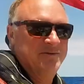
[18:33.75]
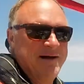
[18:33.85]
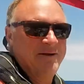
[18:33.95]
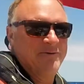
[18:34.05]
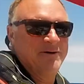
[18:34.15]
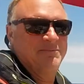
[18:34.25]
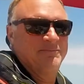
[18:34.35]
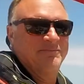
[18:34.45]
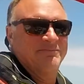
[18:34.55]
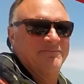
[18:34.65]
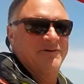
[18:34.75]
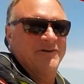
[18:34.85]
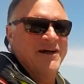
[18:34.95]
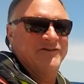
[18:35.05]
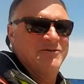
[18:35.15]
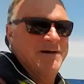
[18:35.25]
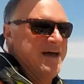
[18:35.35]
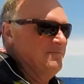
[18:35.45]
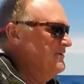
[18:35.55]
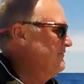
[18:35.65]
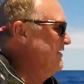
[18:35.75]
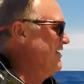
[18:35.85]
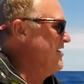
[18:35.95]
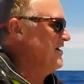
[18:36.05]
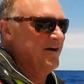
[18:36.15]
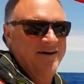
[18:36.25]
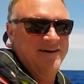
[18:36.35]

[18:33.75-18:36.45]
Too bad well, not too bad, but we are